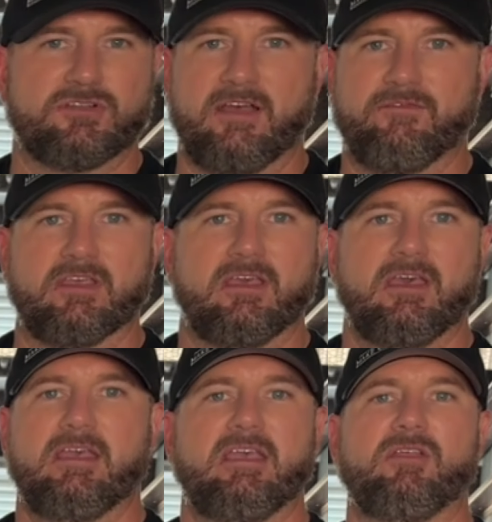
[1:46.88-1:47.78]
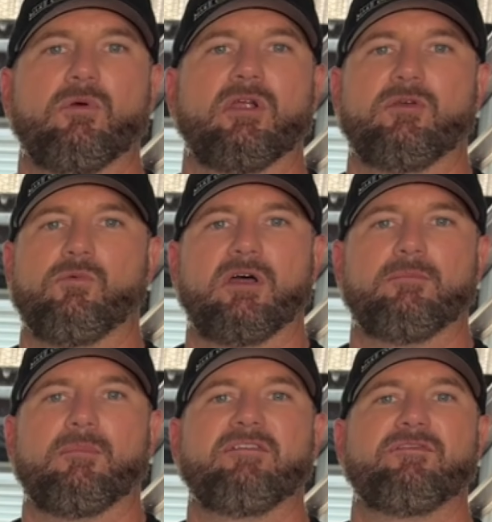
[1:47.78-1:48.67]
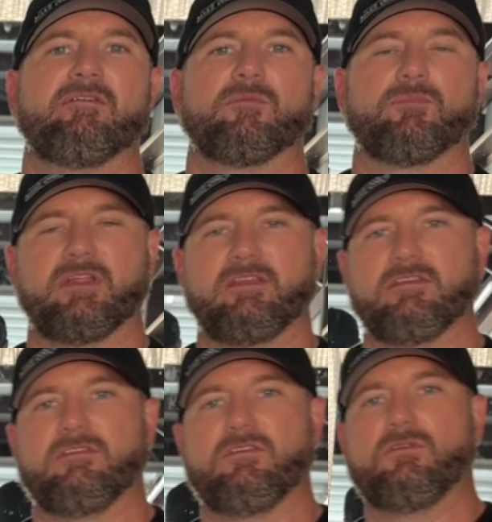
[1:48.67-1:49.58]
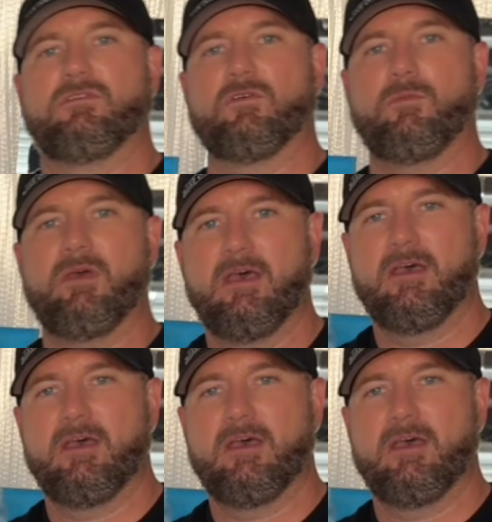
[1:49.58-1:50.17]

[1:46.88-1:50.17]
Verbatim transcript: traffic anywhere you want. My favorite place is YouTube.